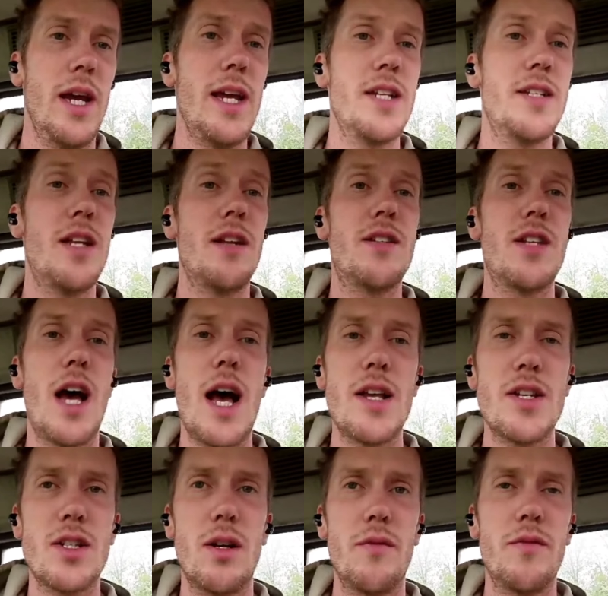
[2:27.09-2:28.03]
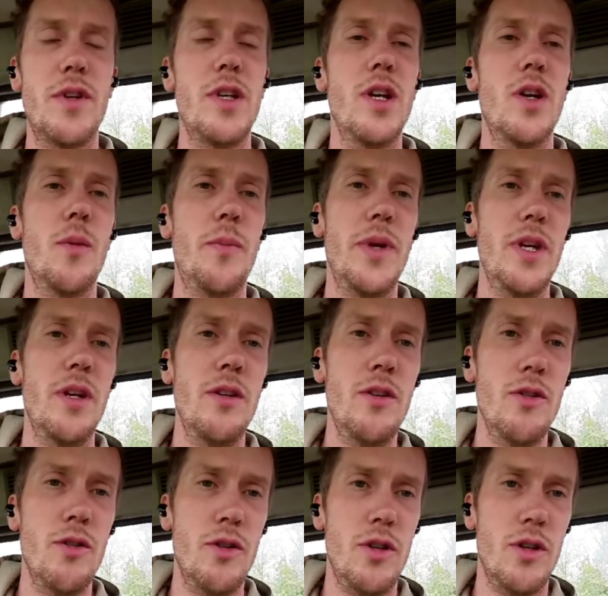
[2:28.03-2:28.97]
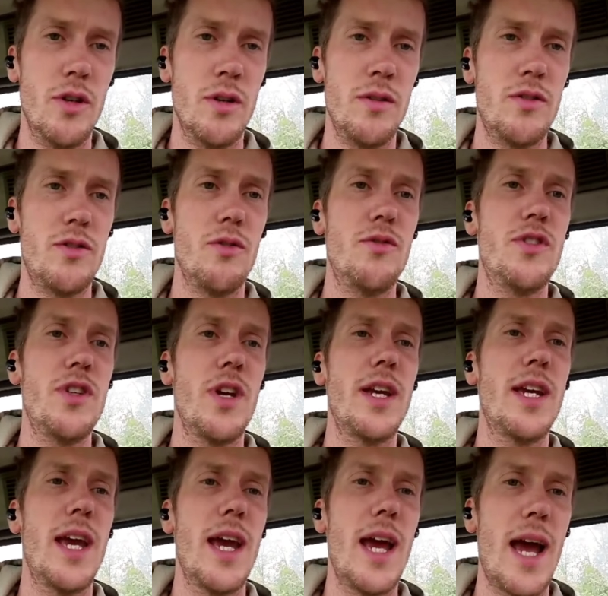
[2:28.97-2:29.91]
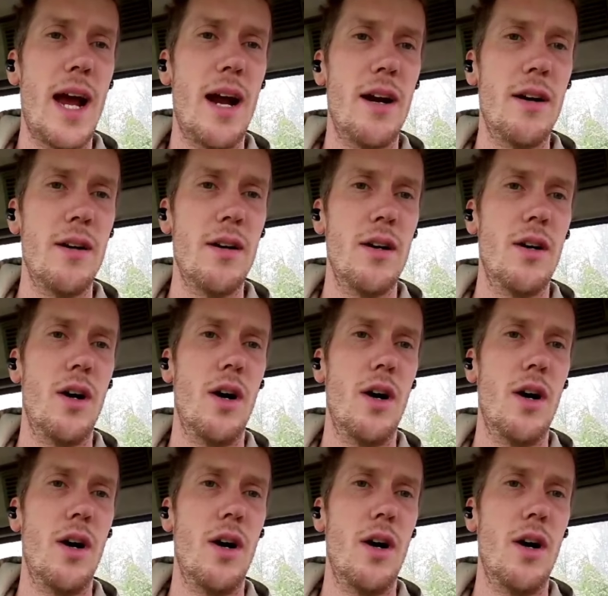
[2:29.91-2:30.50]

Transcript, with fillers: it's the task of the European Union to take care